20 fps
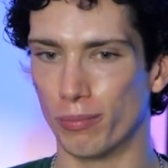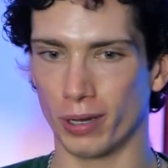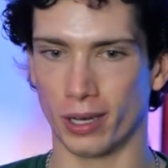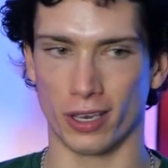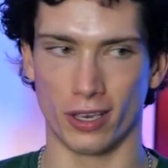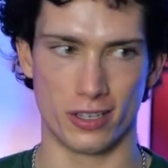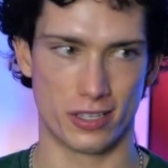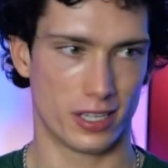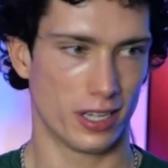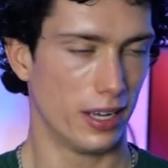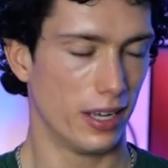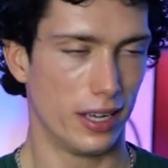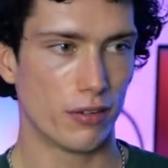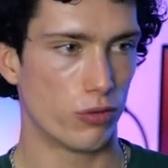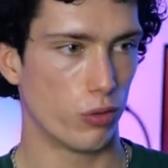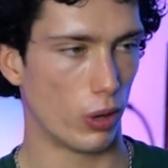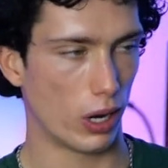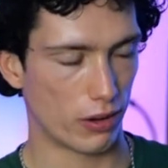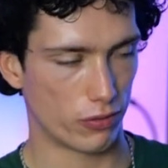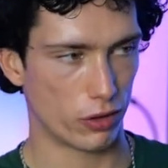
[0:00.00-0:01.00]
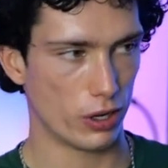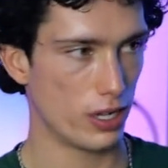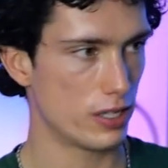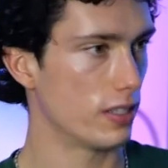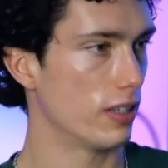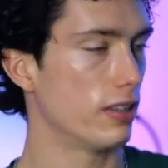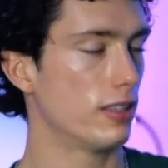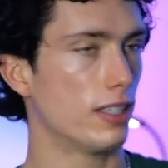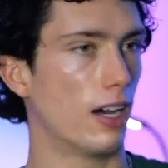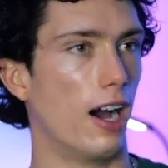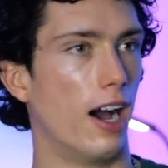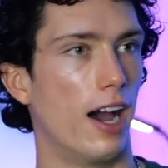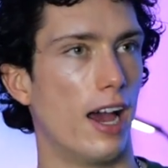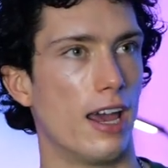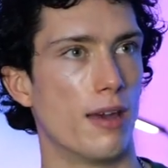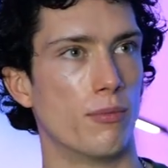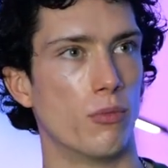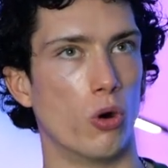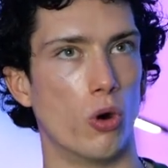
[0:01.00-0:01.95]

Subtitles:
because for whatever reason, time